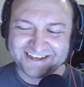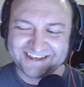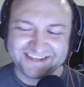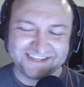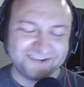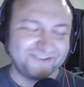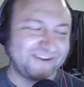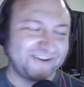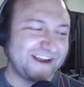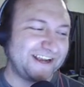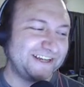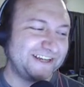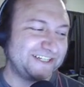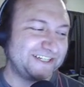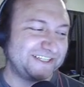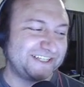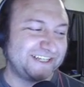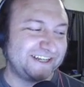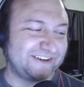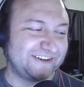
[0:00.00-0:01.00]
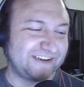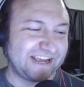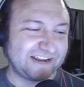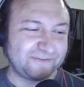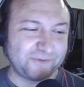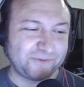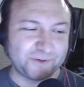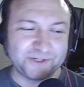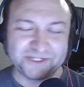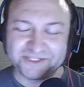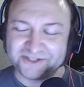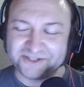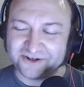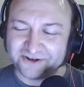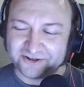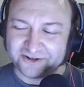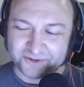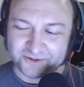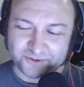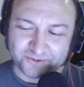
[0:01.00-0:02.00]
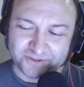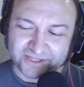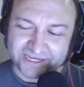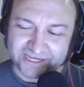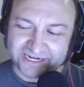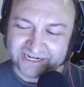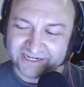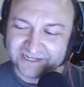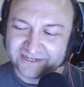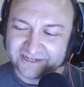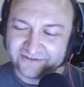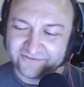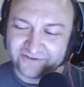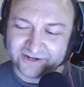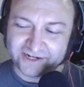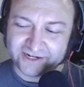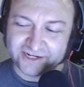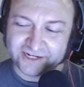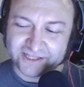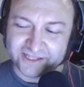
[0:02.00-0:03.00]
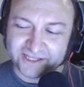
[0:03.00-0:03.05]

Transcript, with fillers: You're right, said. California's gone. The whole thing fell into the